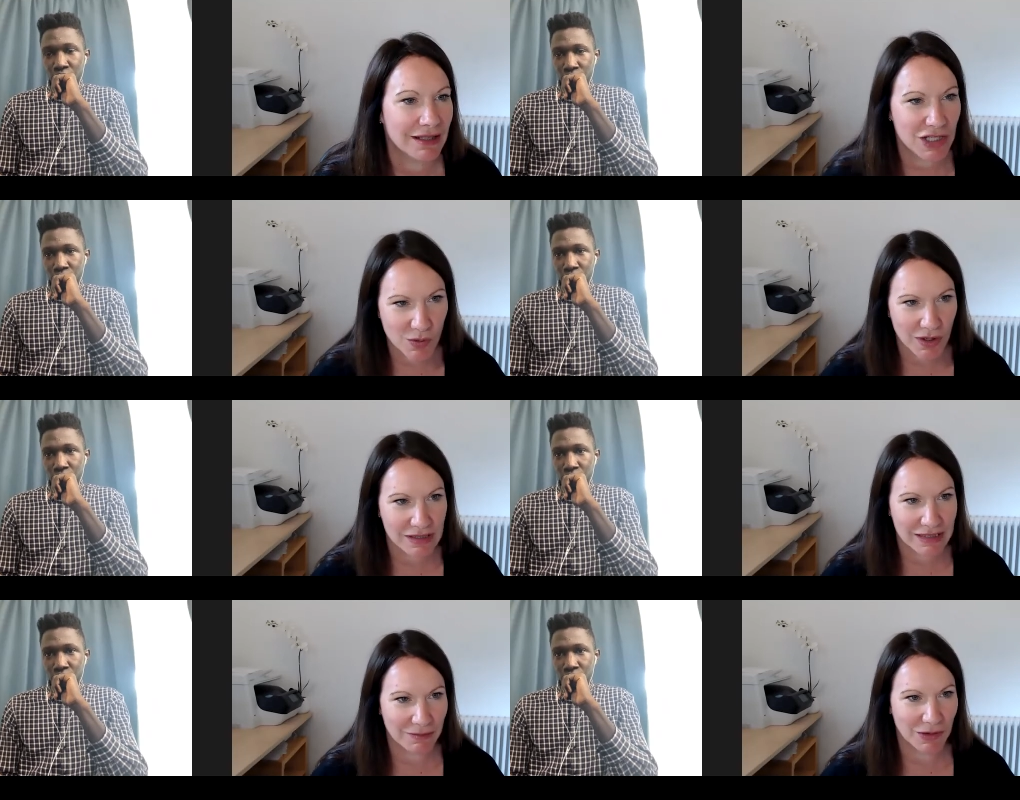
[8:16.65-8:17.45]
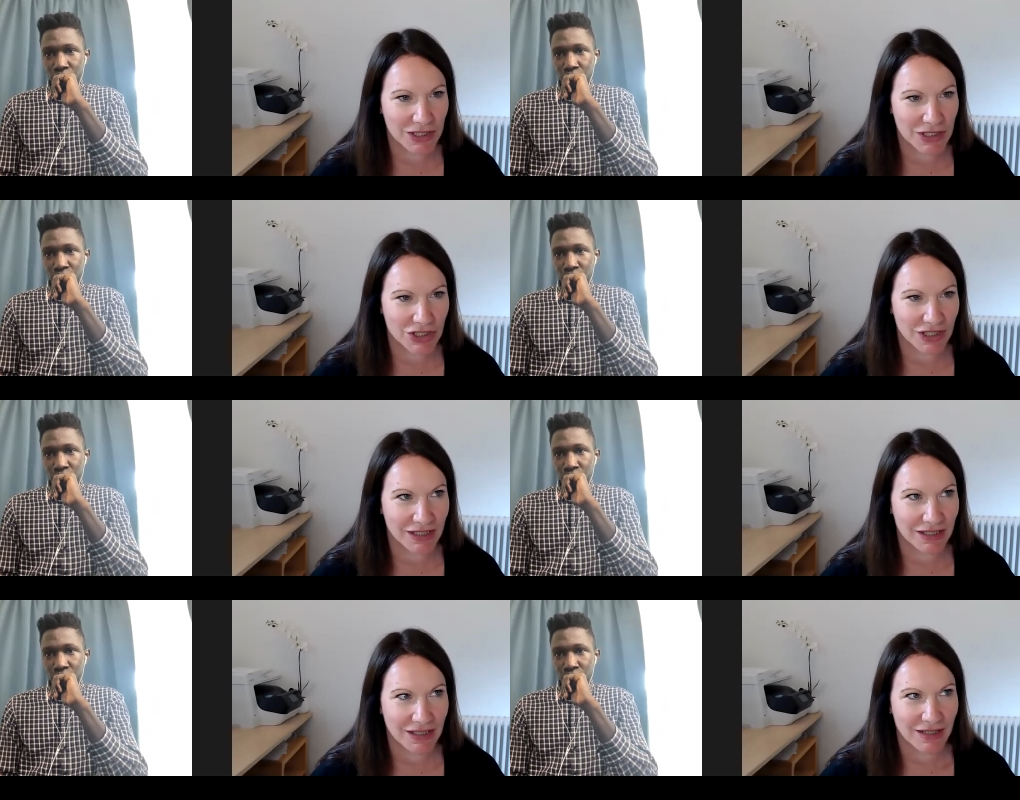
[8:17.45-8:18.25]
Speaker 1: And you ask them the
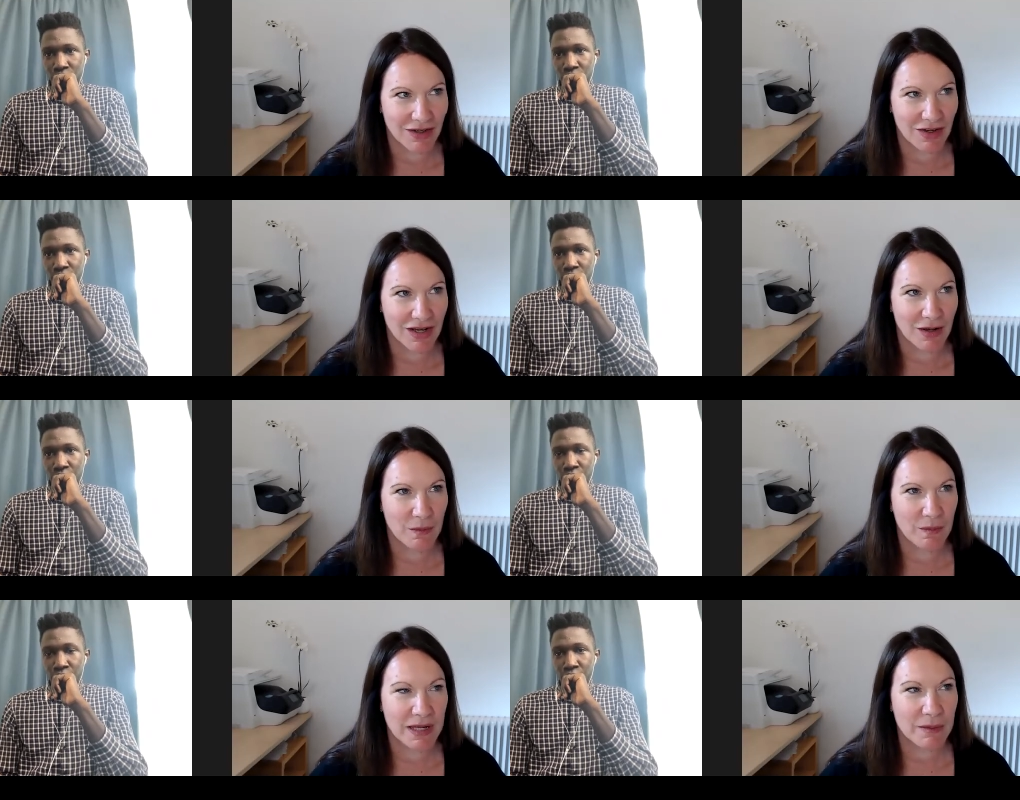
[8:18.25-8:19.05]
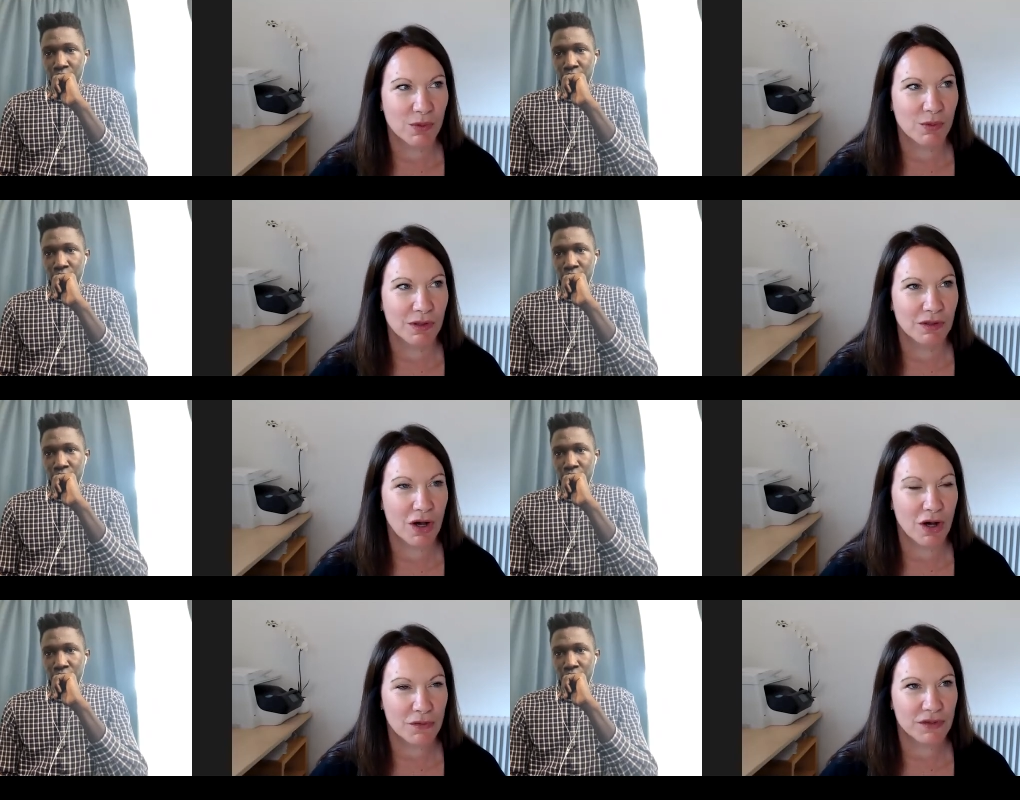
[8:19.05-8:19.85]
question people will
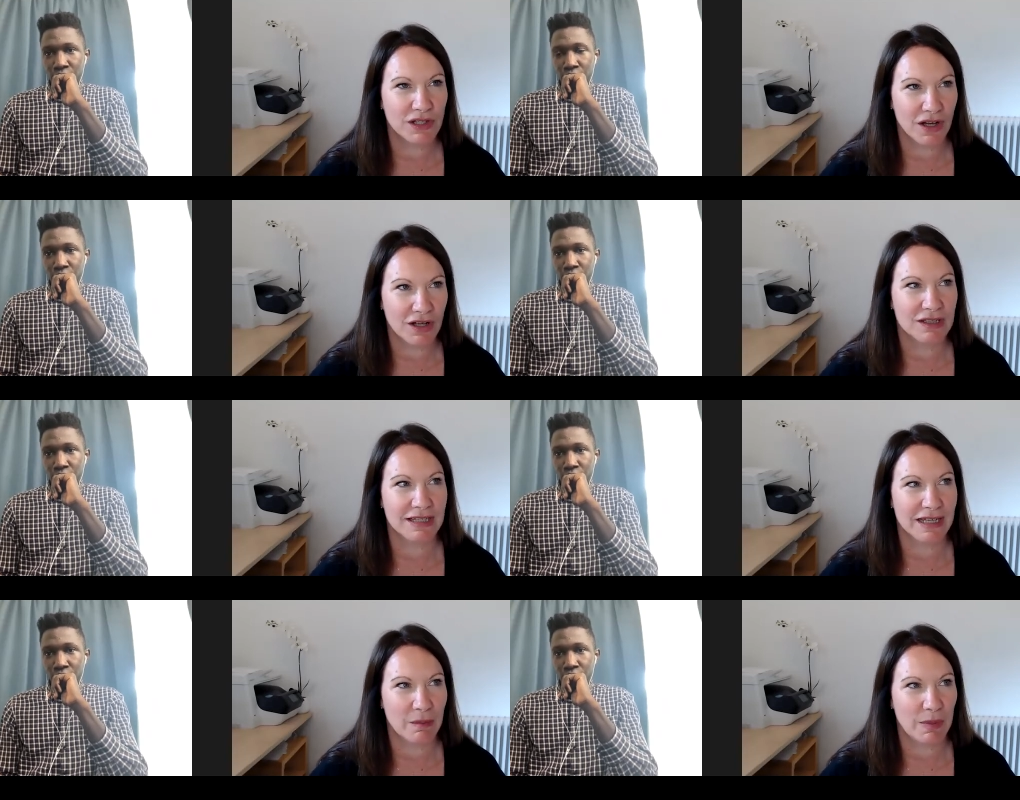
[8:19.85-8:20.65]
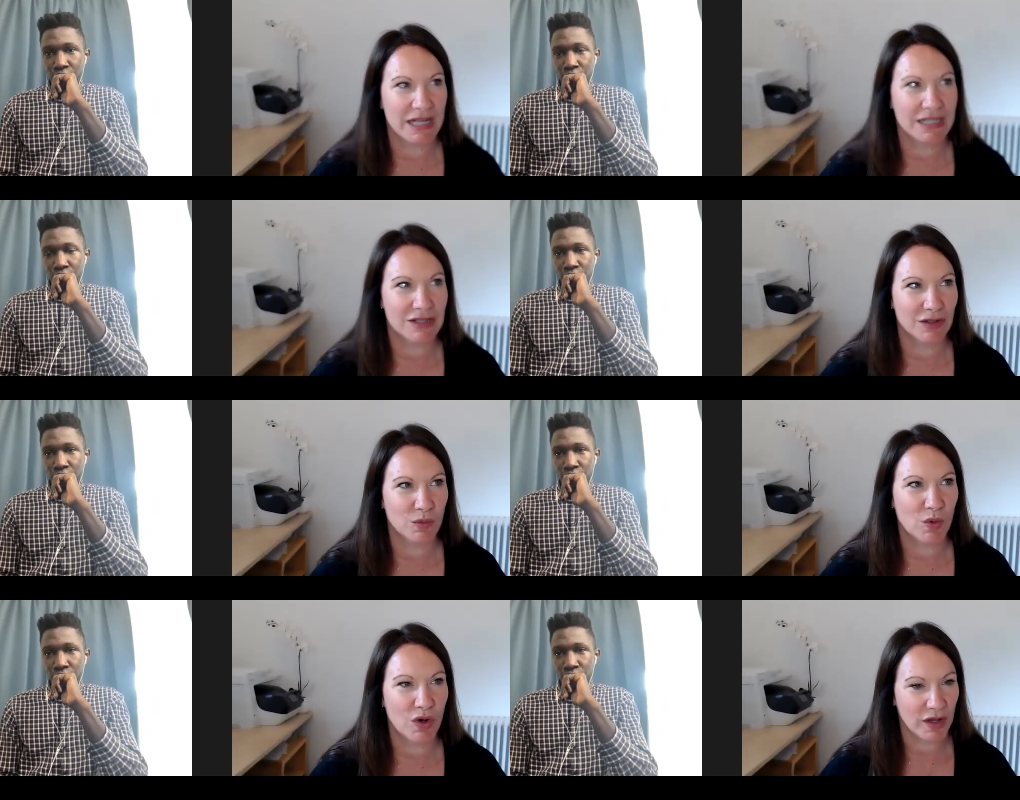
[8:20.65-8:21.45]
often answer that based
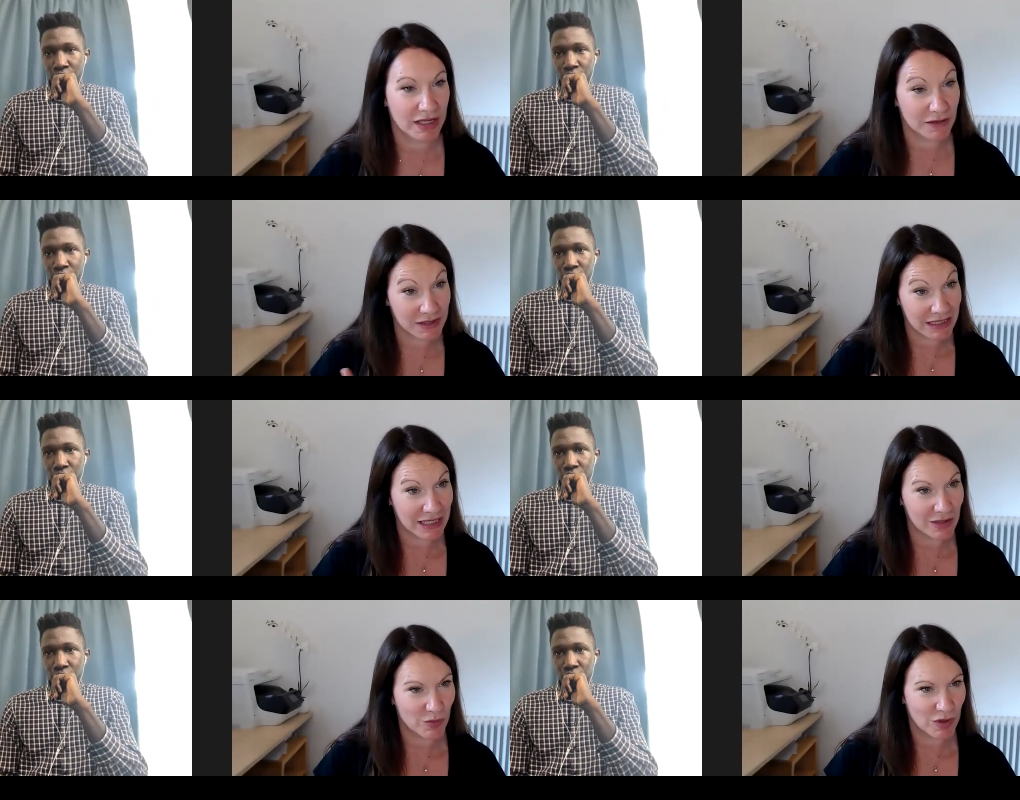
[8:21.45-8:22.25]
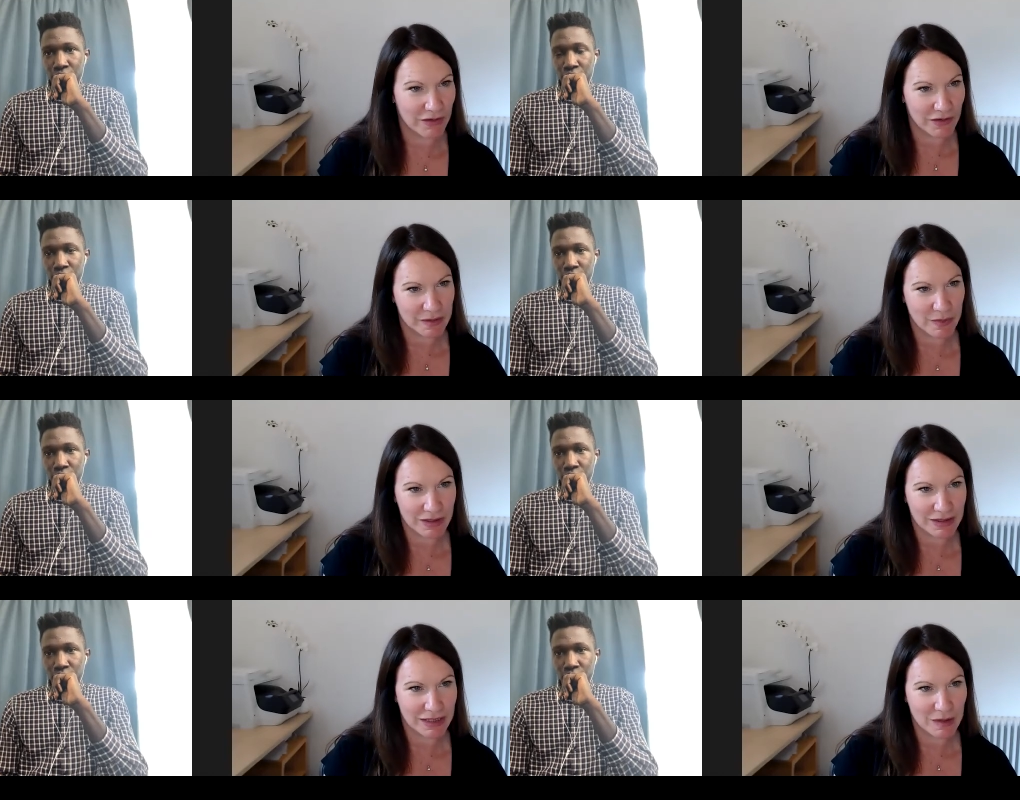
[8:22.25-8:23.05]
on what they have seen and what they've
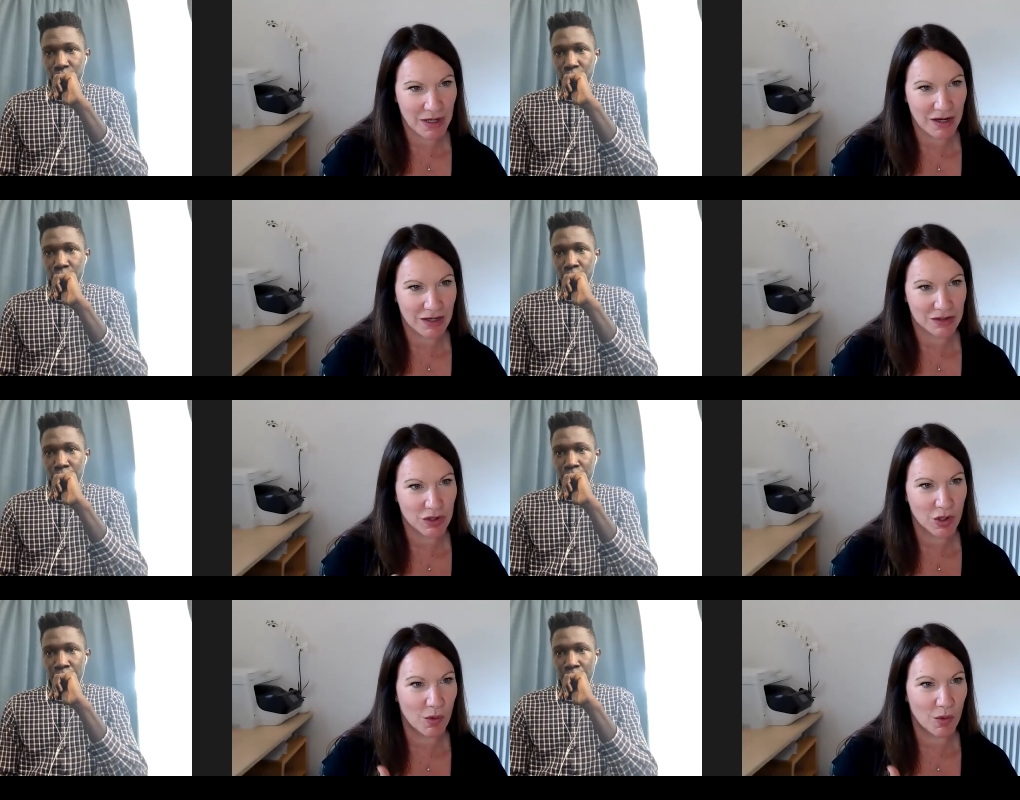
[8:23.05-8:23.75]
experienced in the past, mm-hmm.